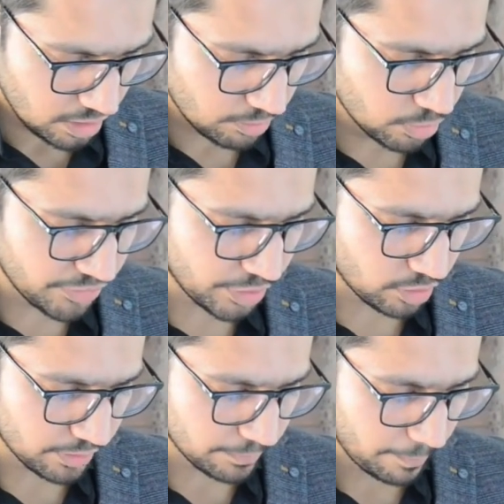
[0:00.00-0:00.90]
Moving
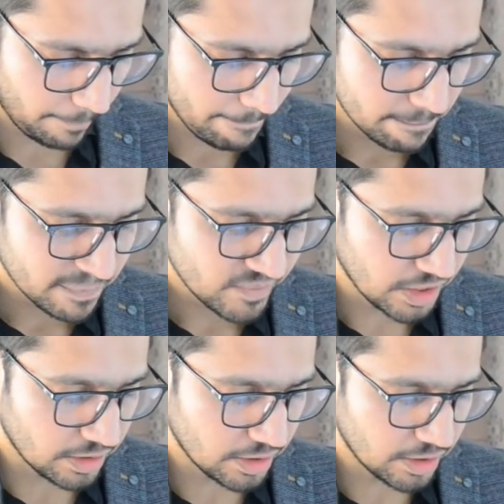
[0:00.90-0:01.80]
on.
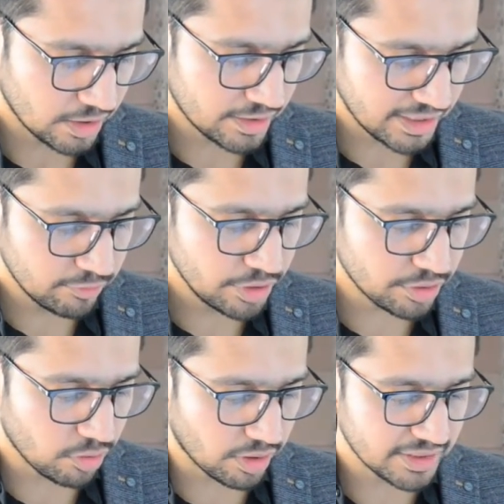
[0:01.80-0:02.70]
Can we
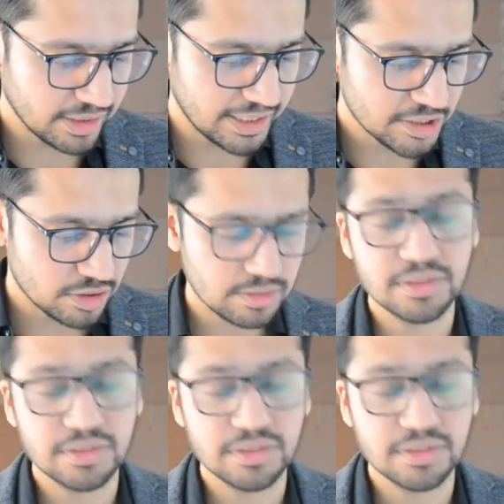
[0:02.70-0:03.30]
record the lecture?